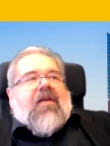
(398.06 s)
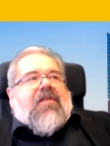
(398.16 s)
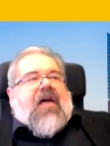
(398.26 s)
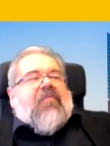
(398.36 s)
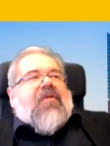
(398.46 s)

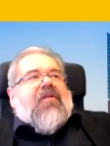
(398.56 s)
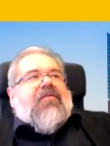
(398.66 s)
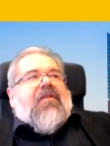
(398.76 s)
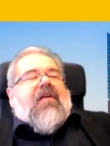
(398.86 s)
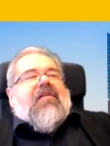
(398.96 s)
example,
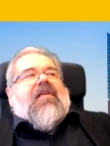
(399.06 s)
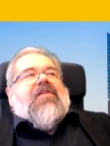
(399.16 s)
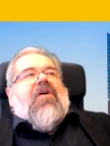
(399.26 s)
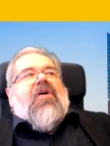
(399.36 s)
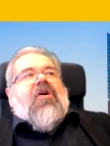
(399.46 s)
there's
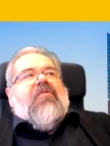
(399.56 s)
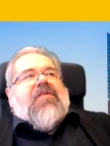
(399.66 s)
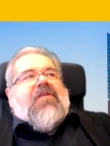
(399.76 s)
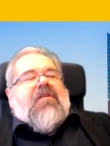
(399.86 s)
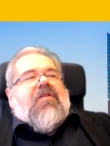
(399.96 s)
always
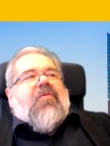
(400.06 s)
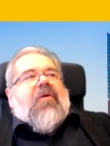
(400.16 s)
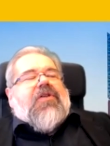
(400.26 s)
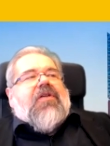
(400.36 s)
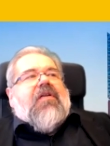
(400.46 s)
a
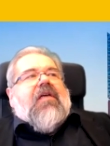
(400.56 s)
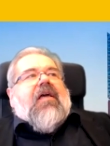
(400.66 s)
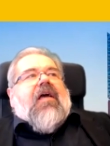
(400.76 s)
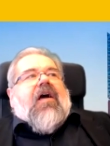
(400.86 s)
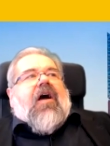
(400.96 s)
question.
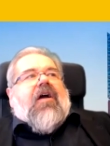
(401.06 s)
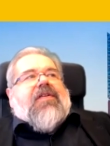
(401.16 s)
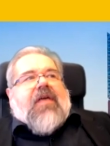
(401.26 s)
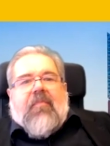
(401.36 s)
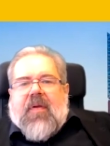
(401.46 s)

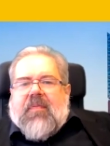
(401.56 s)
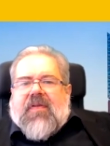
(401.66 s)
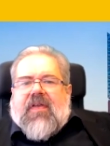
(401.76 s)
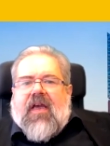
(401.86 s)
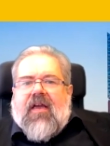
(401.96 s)
Some people
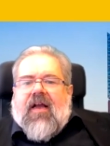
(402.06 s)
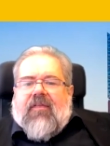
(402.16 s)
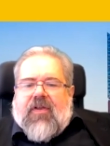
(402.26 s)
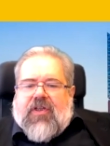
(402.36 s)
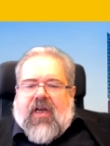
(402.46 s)
say
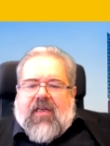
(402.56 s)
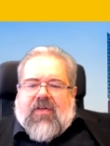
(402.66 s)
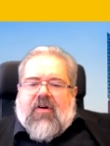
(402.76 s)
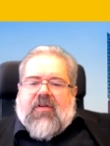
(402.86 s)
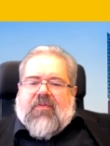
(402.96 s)
the Chinese
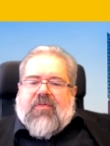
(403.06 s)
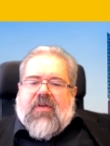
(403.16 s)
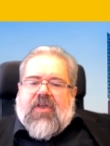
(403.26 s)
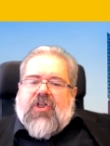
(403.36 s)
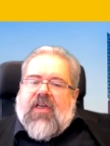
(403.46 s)
always want to
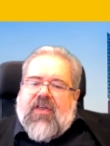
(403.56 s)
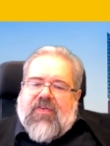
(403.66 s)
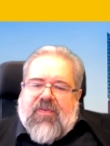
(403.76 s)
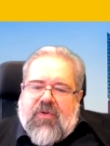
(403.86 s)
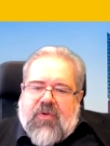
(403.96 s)
eat Chinese
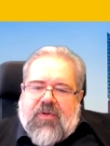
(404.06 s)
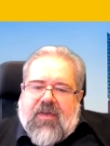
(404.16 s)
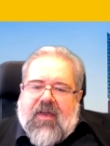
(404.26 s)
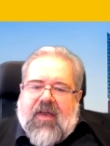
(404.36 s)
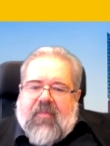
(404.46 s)
food,
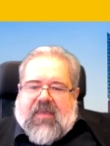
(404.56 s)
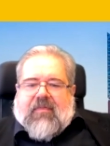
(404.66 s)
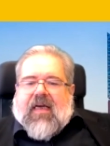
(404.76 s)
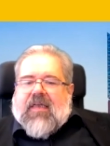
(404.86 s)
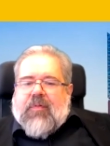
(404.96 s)
but some
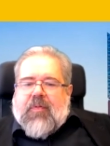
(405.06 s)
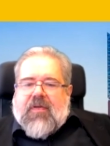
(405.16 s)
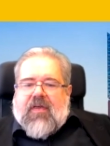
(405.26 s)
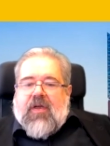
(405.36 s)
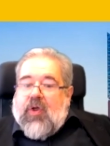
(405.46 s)
other people
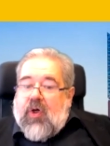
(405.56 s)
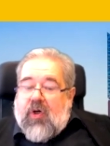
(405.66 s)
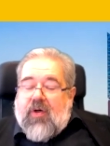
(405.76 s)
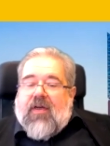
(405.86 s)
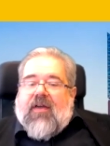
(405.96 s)
say
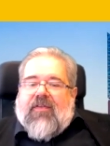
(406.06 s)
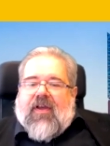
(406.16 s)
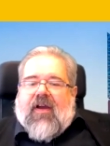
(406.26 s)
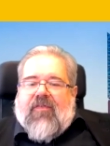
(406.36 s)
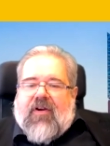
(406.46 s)
no, they
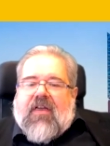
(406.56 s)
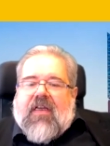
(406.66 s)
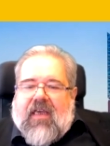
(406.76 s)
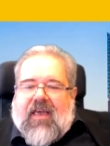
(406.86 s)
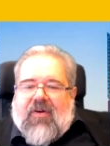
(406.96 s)
are very
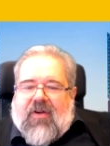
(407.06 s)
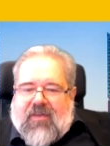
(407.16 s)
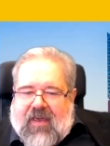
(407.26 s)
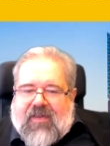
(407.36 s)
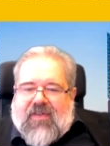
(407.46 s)
keen on
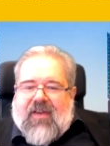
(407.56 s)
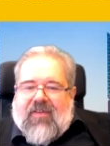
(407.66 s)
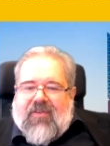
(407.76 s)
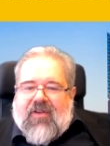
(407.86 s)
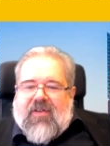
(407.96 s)

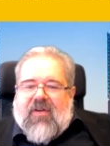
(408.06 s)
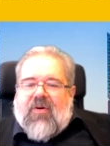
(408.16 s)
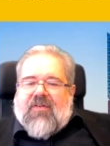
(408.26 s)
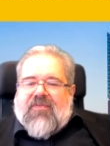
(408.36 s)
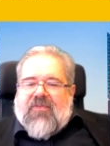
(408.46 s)
tasting the
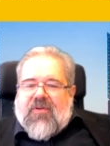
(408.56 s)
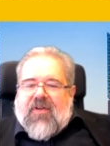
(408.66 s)
local food.